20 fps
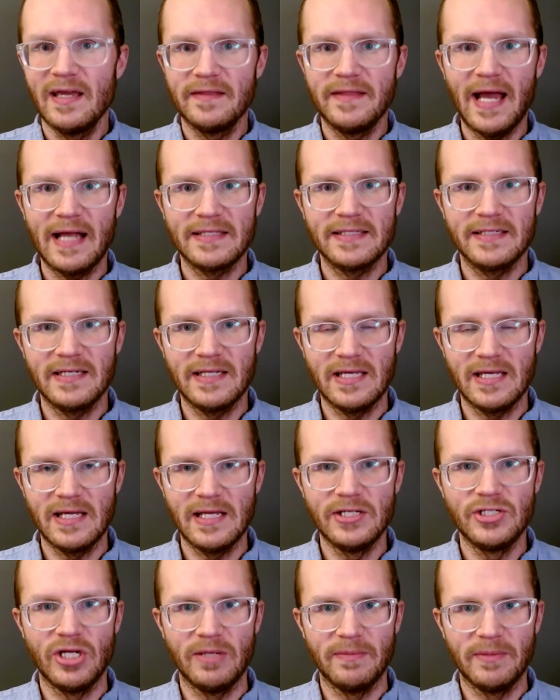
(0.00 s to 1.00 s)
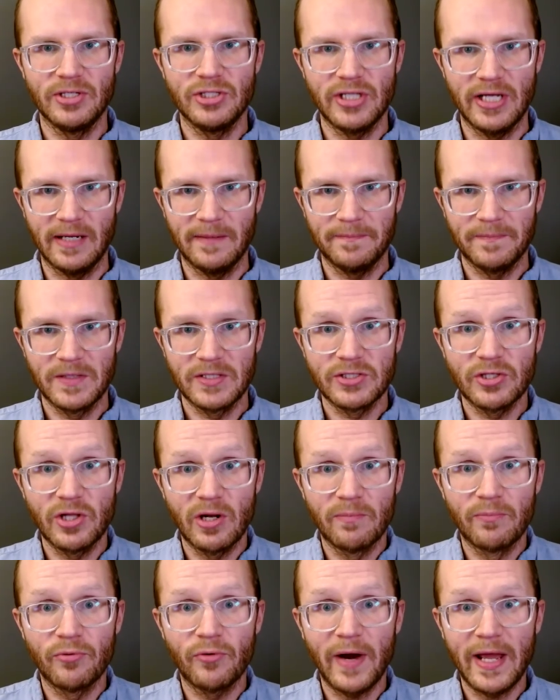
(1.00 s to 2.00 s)
that's an EEG machine. So
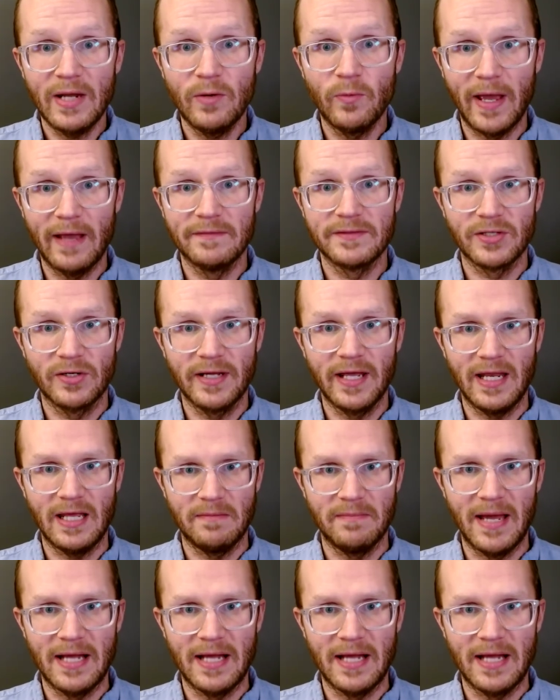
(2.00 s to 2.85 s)
their brain waves are getting